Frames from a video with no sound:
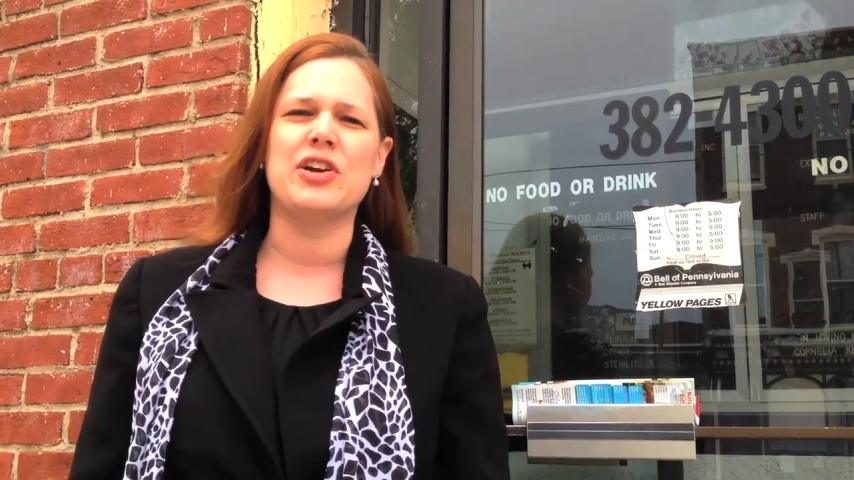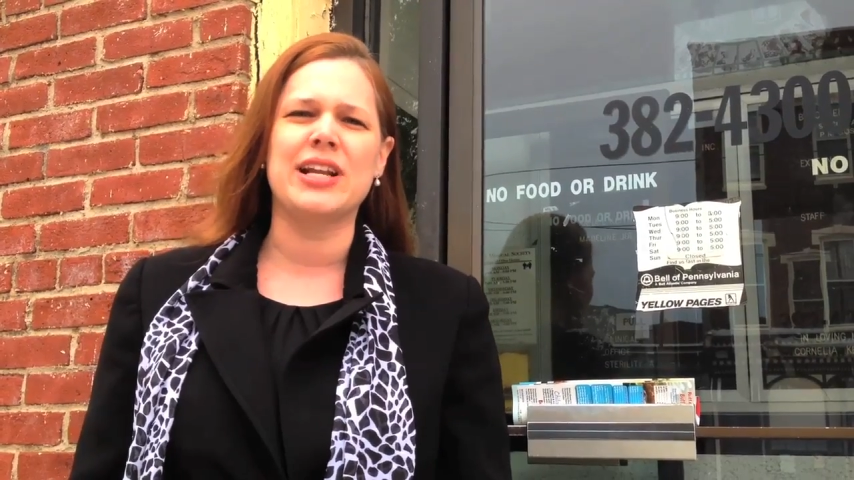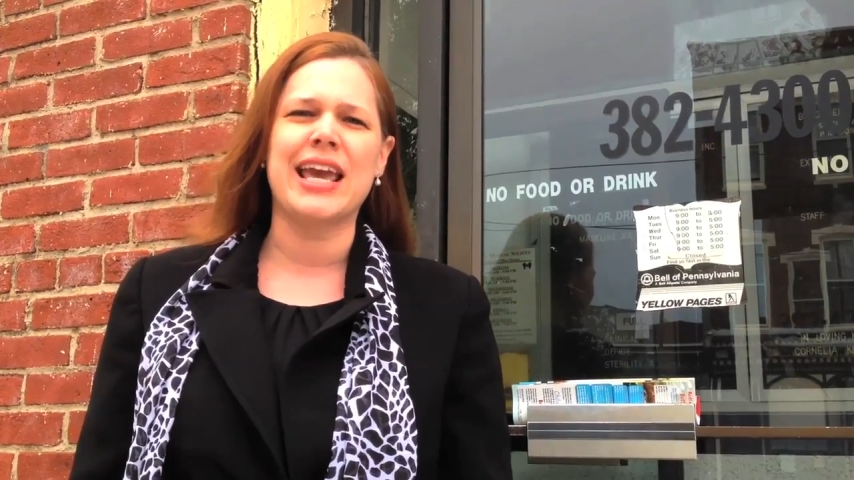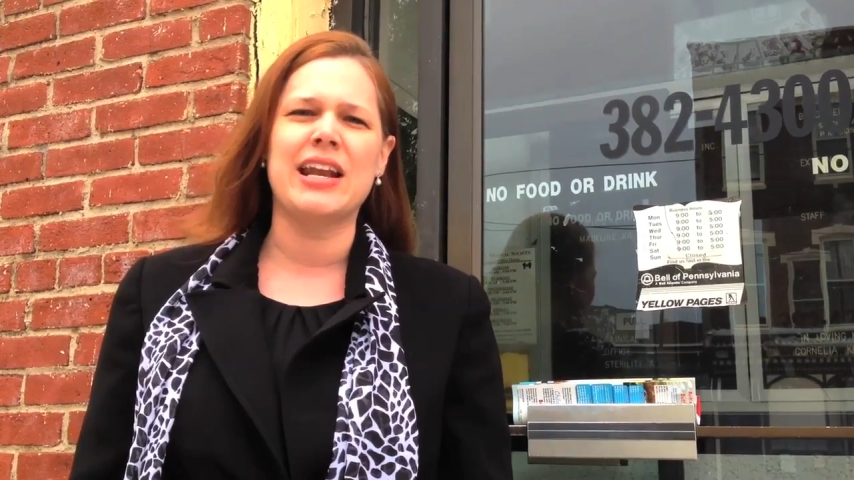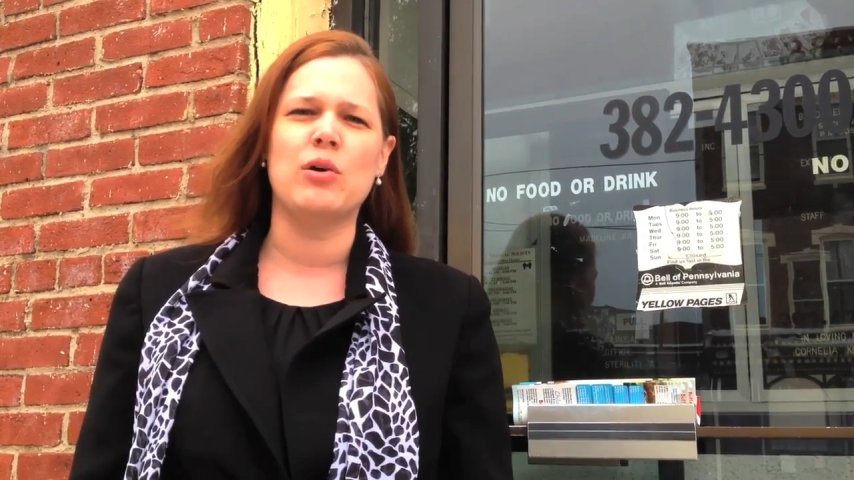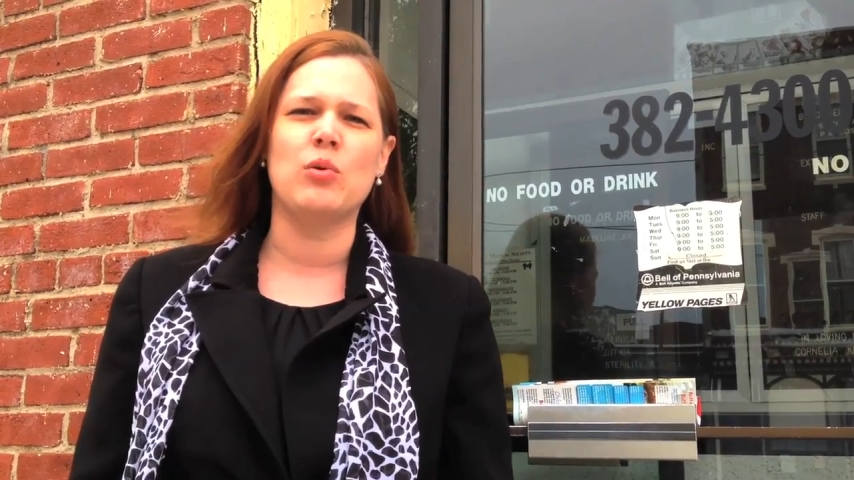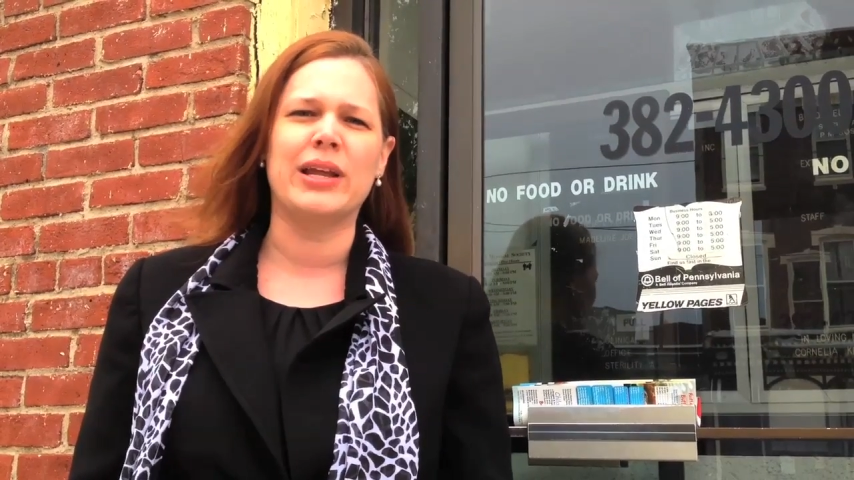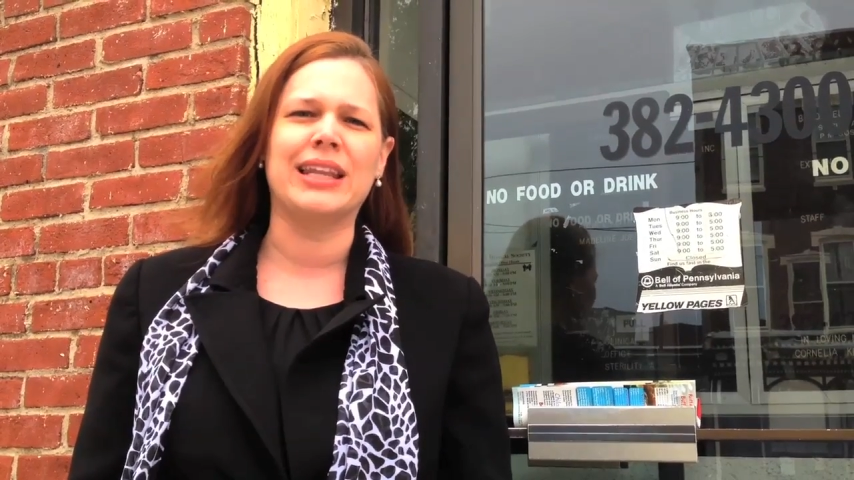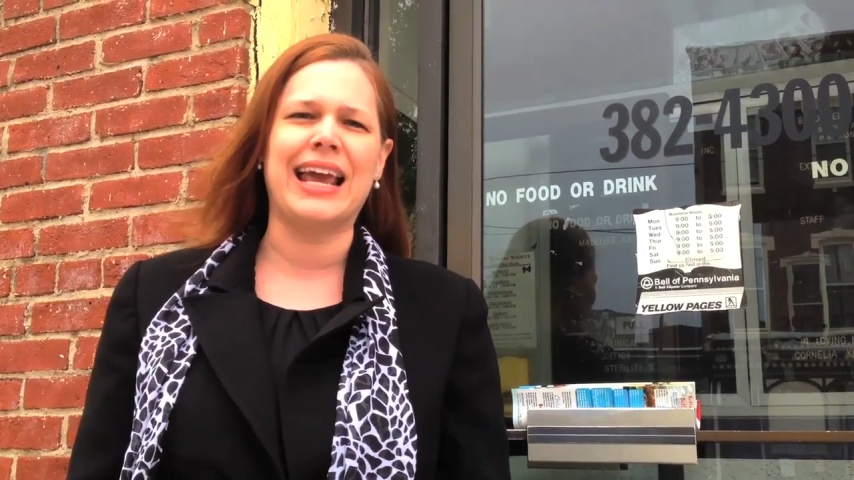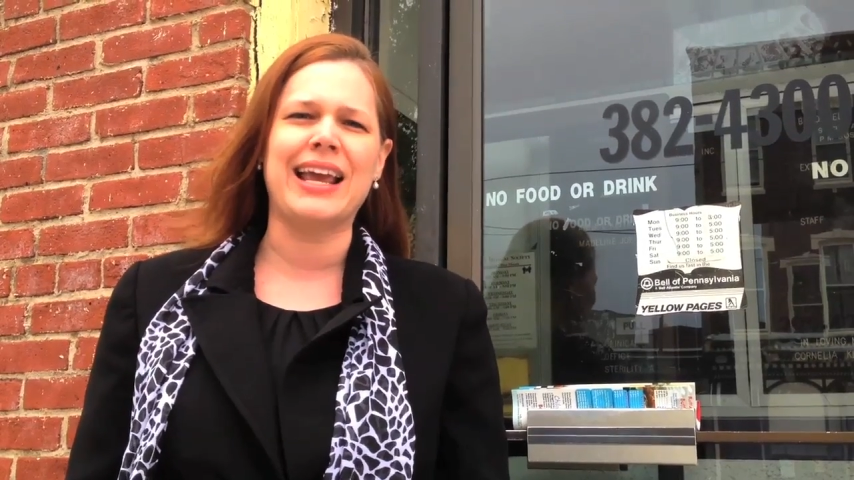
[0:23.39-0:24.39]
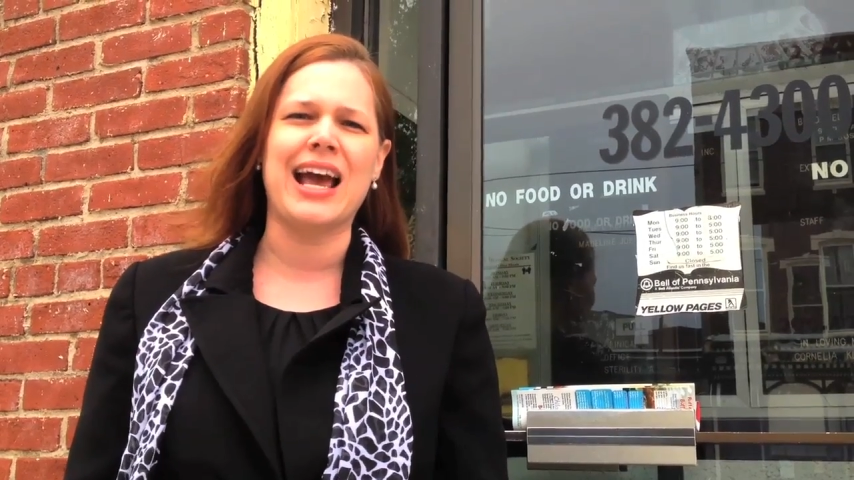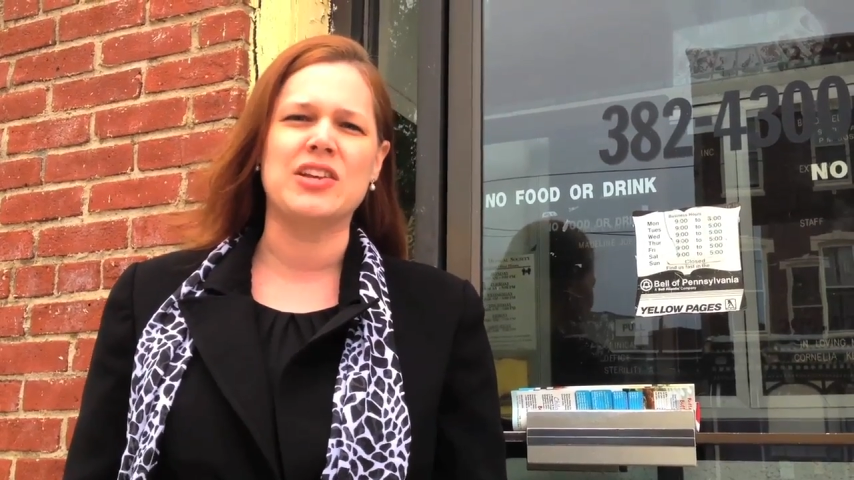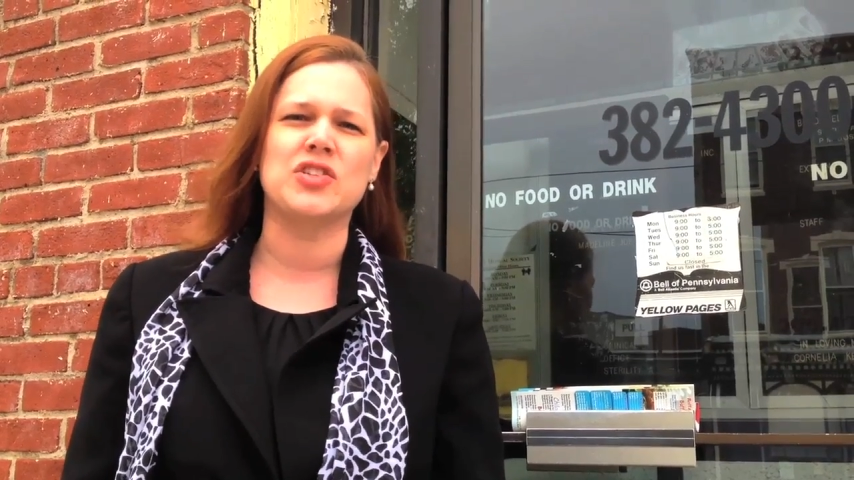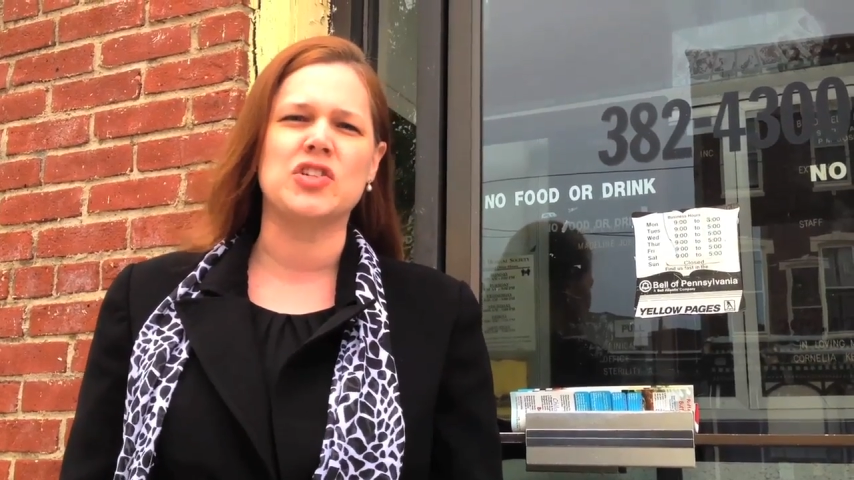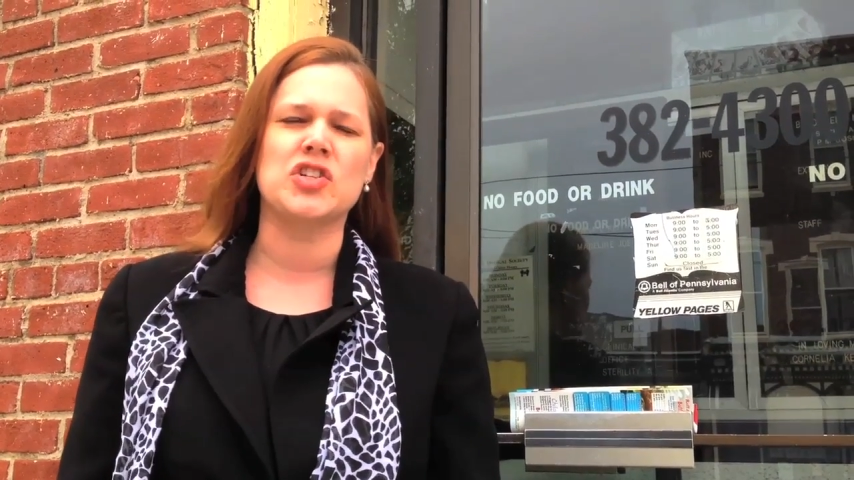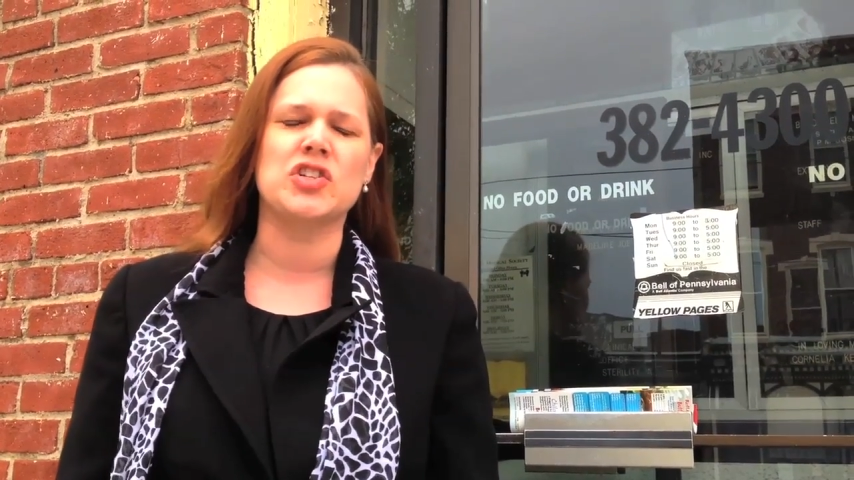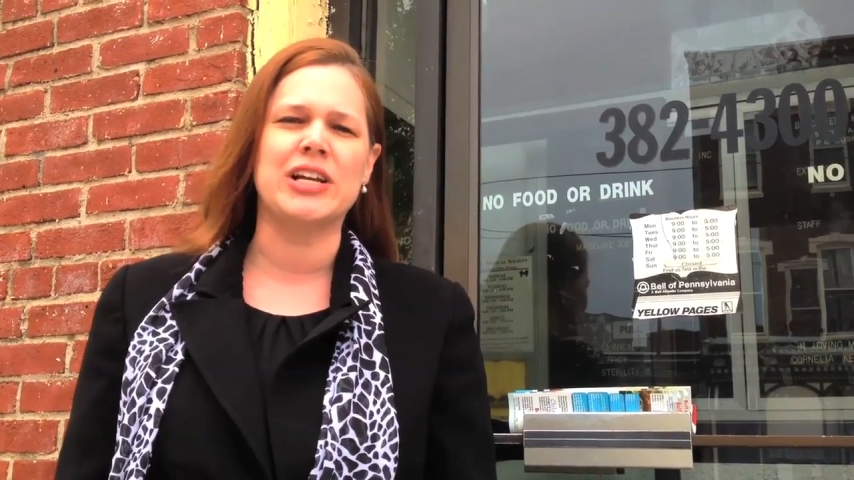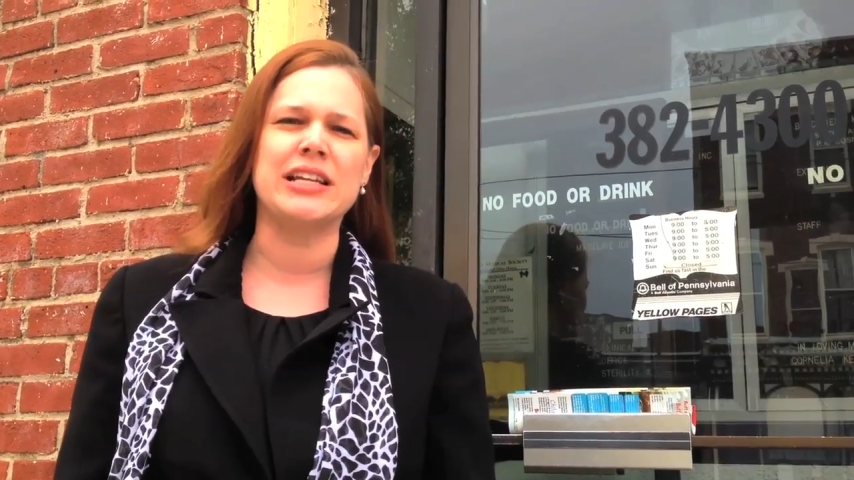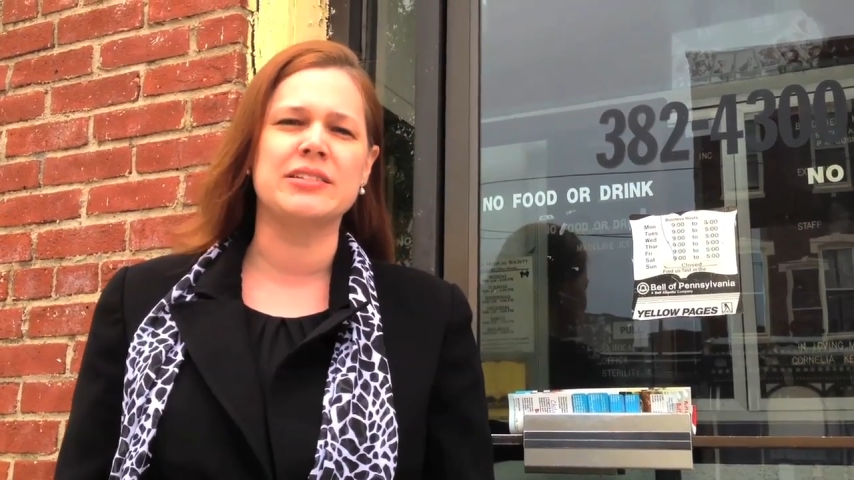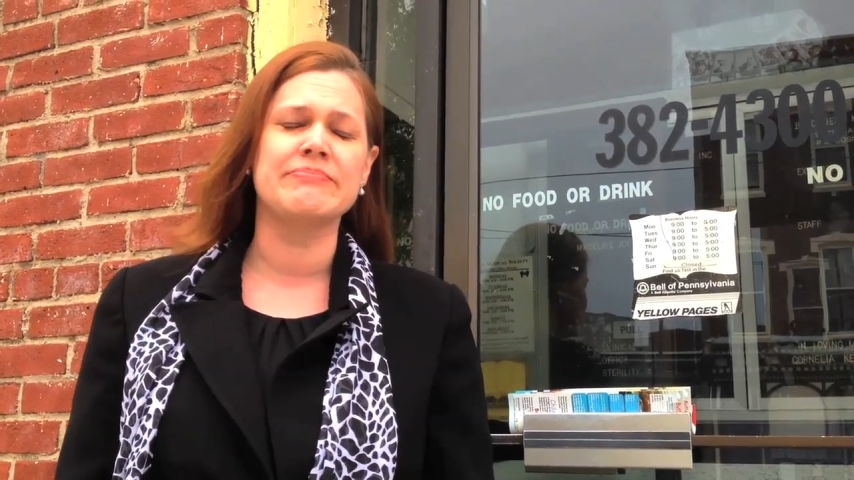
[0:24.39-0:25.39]
3801 Lancaster
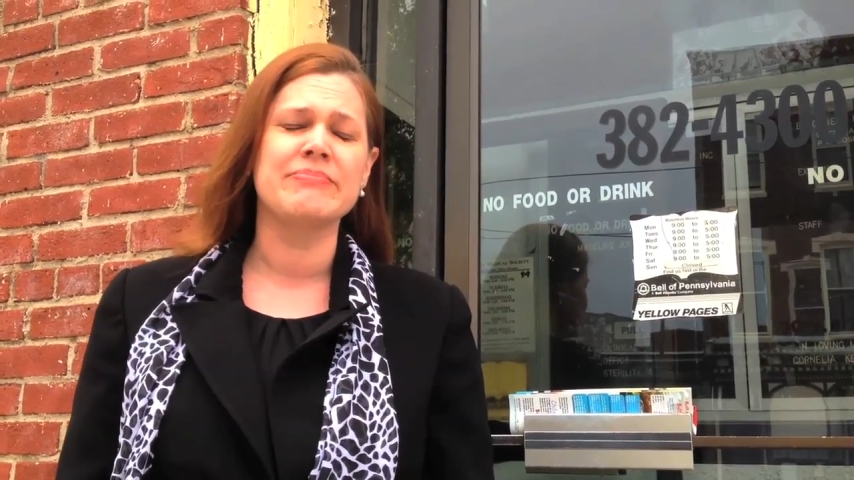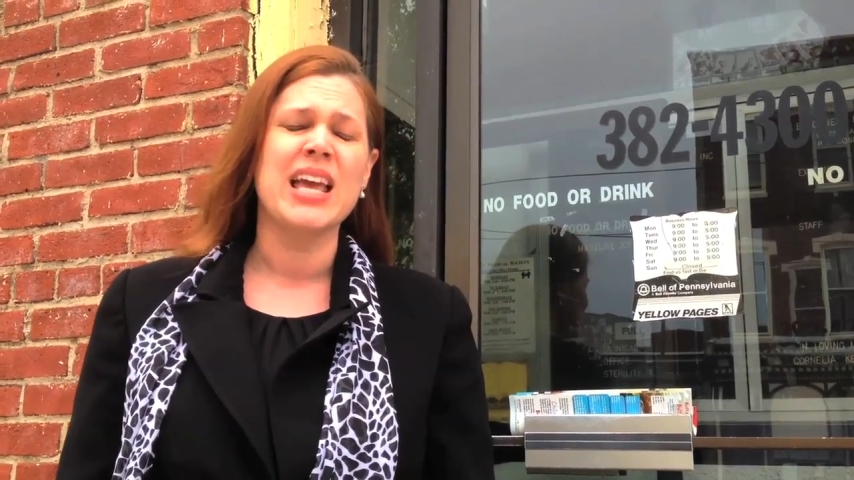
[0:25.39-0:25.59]
Street.